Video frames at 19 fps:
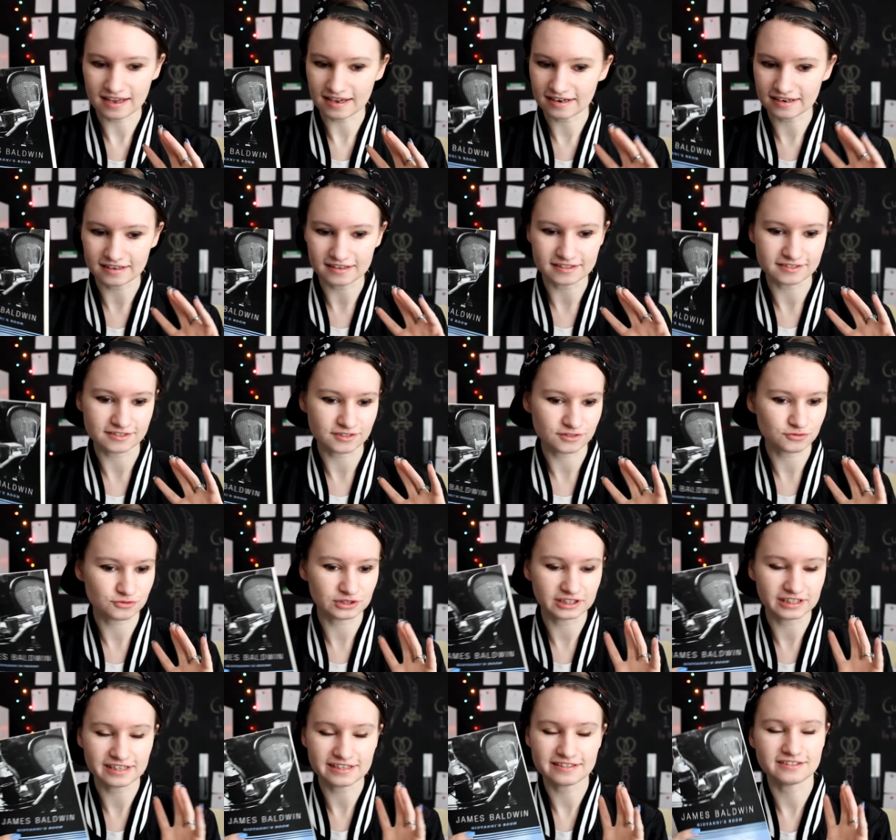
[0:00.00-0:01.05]
And I just
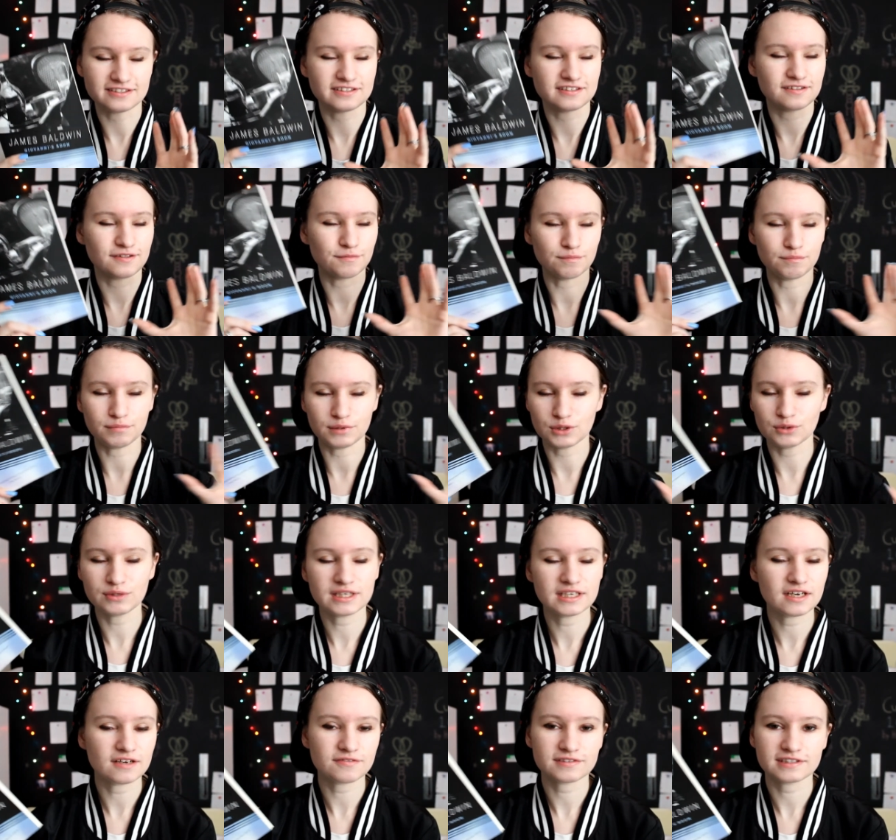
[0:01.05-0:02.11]
realized the
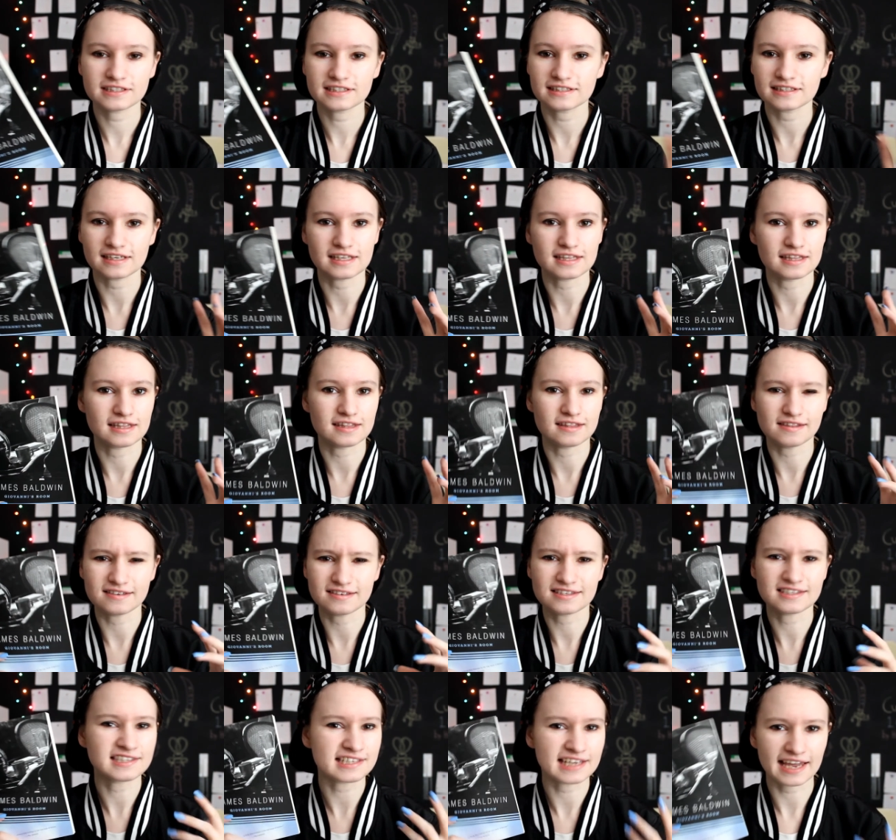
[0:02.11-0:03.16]
beauty of it and the
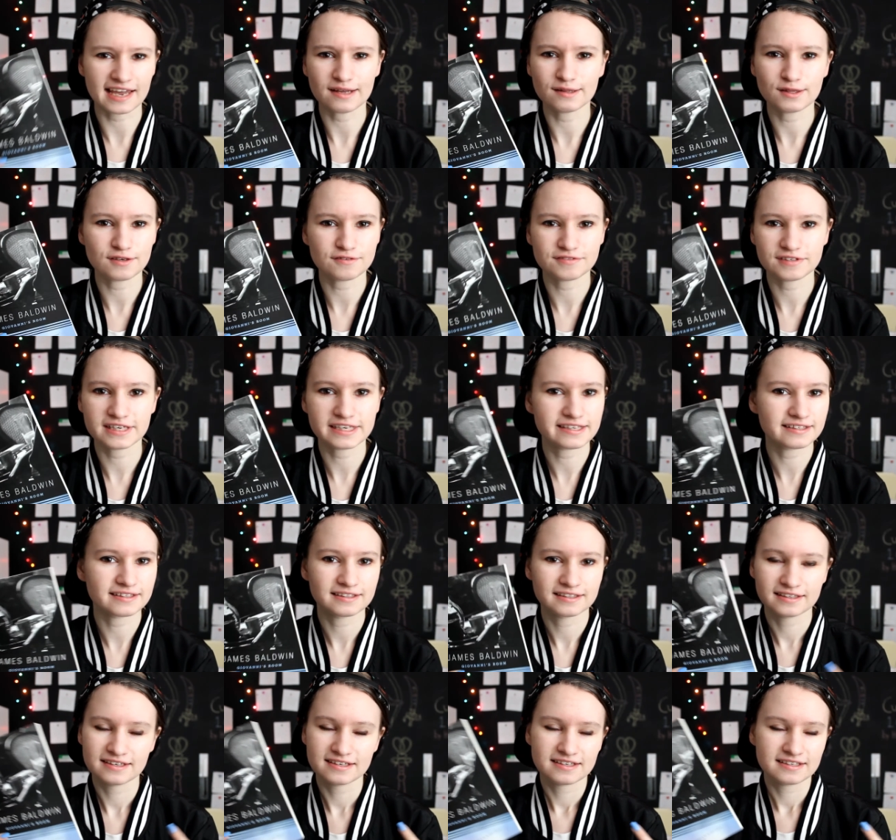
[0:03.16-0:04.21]
scale of it.
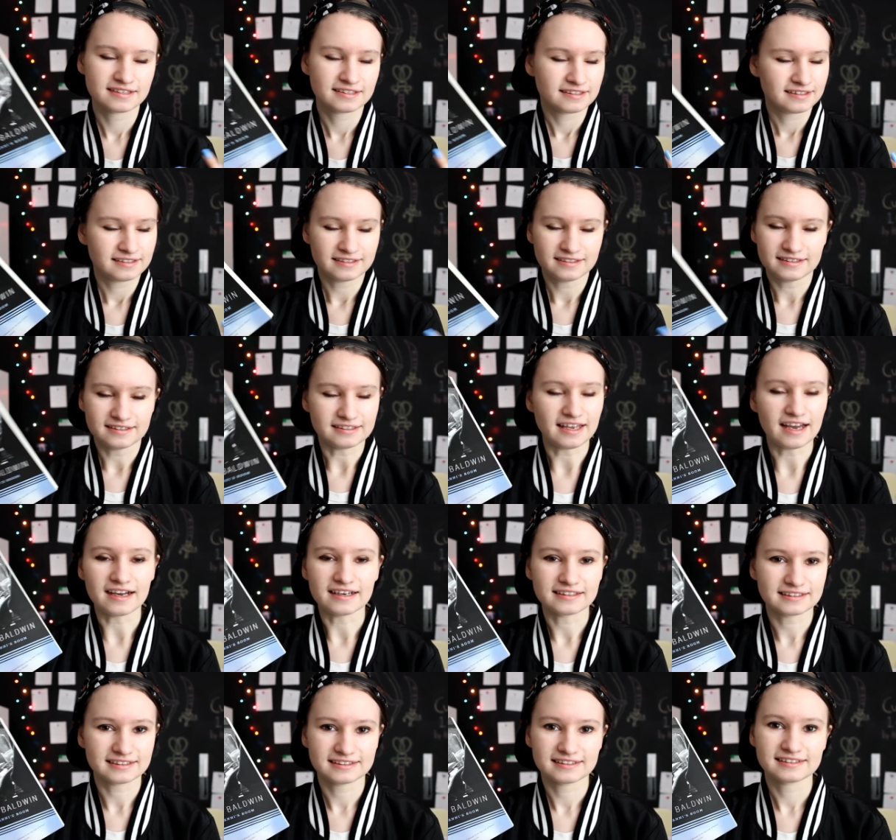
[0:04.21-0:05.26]
Yeah.
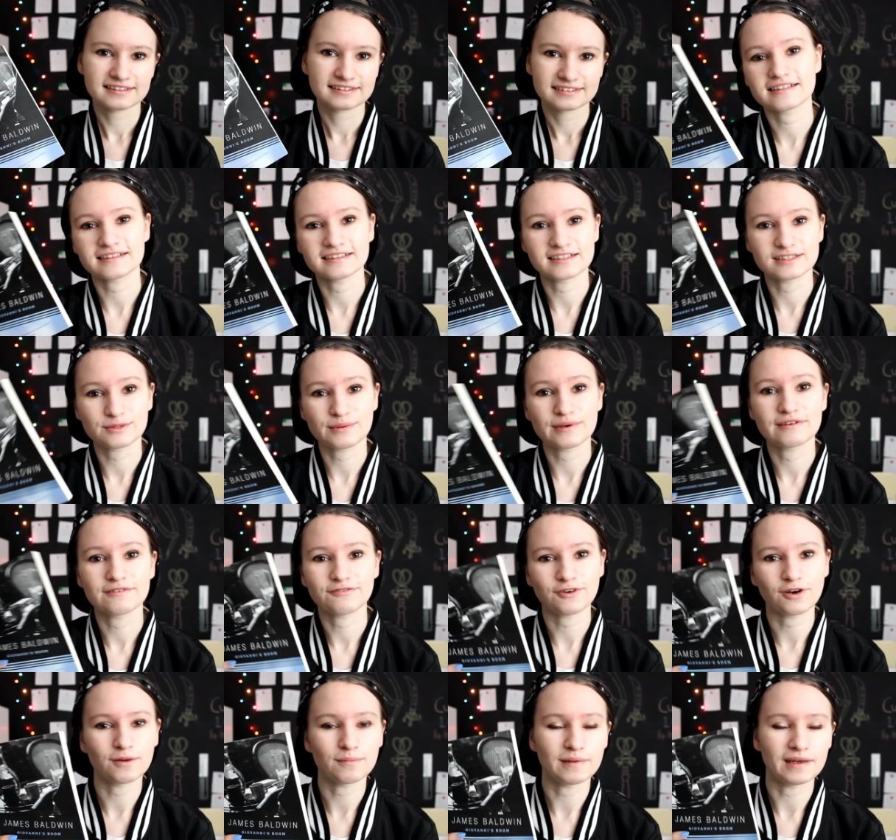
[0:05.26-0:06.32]
This went
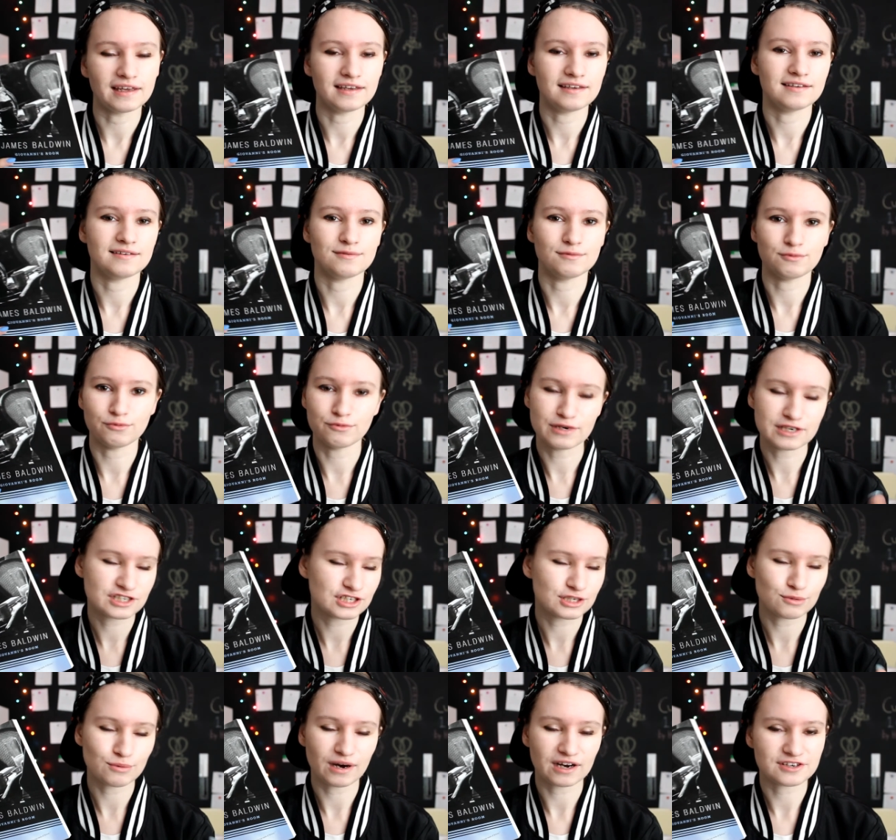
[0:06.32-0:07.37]
from a
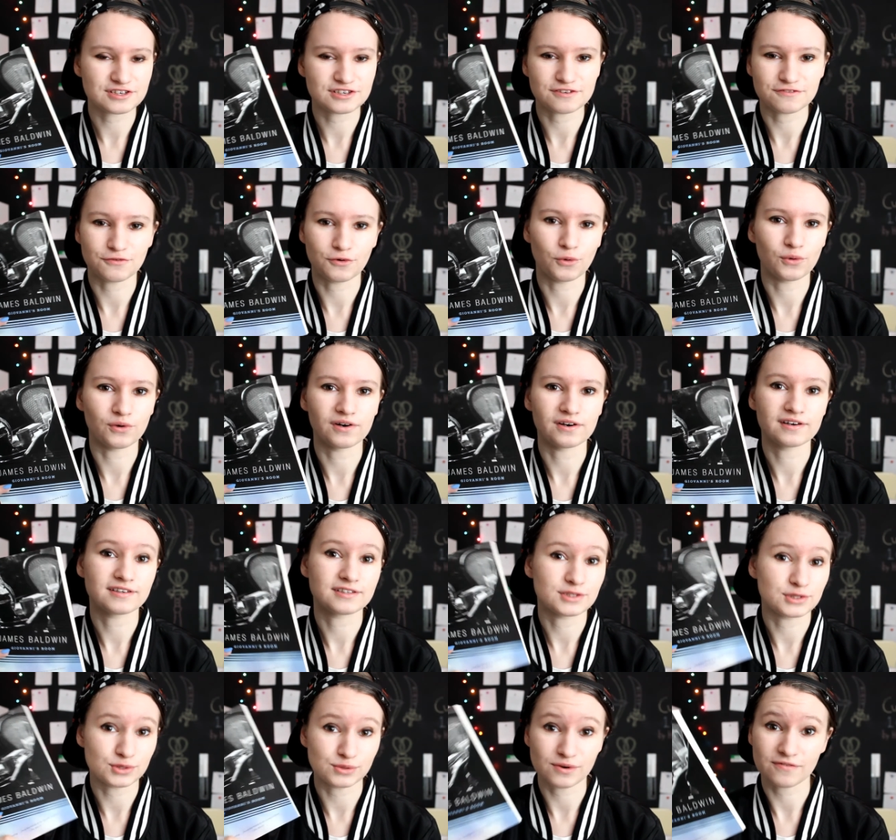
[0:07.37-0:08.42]
wishy-washy 4
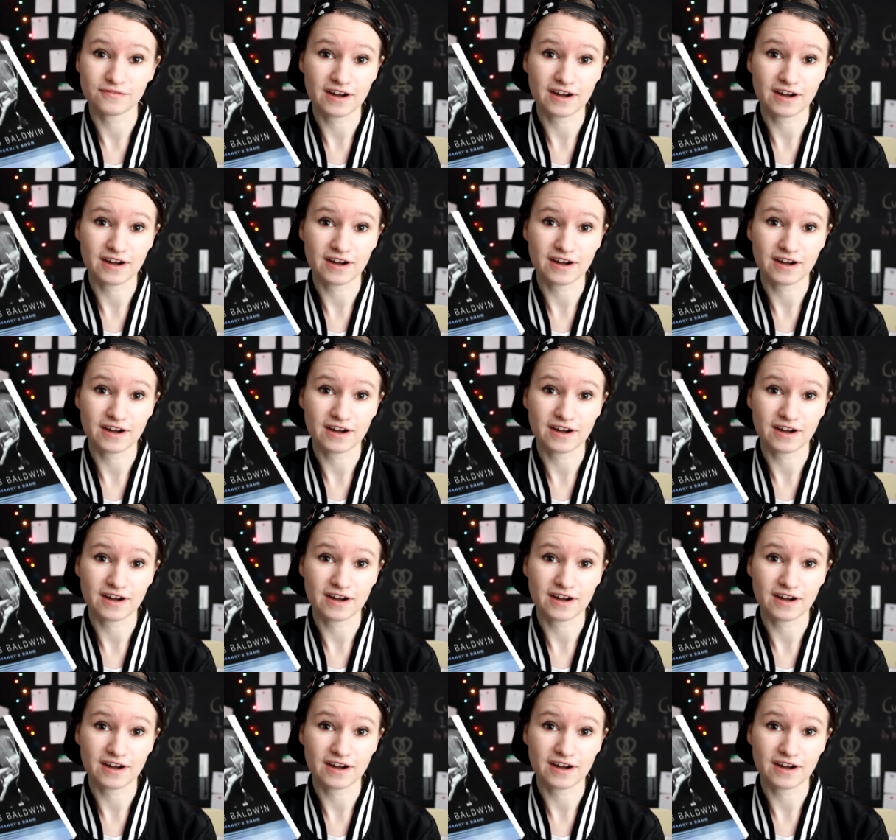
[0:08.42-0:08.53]
to a